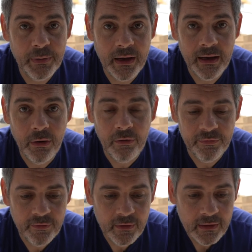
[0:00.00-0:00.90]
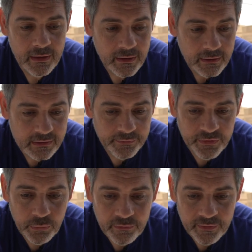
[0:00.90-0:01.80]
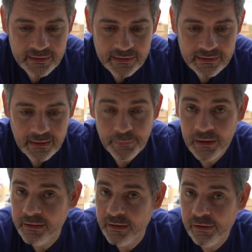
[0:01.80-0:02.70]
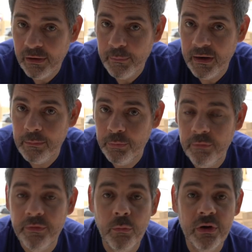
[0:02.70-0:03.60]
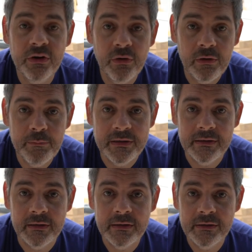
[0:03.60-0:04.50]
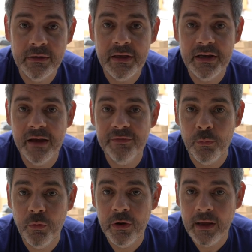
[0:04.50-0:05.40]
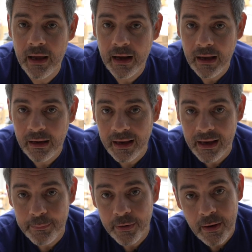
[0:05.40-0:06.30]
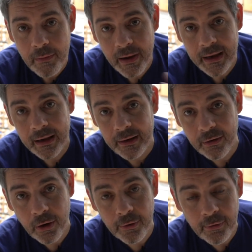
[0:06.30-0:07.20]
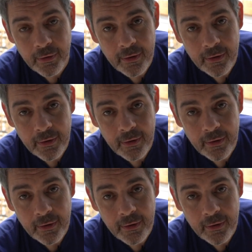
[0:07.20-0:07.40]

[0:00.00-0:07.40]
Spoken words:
paying off. Because if you invest in something and then you don't make a profit, well, you're not in business. So then you have to work out how to keep making it go.